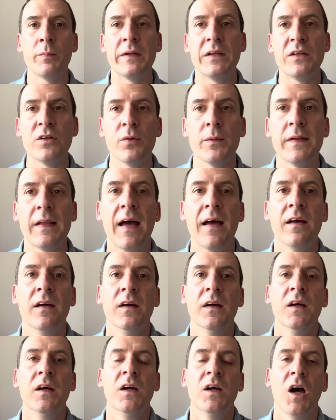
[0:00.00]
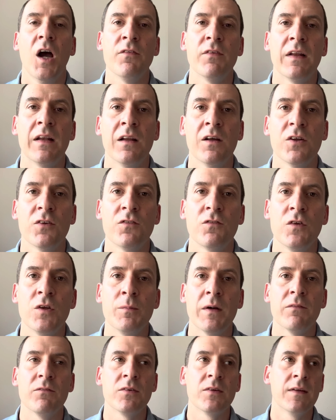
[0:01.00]
been doing that over the last few
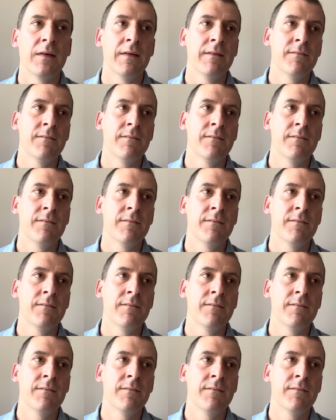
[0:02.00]
months.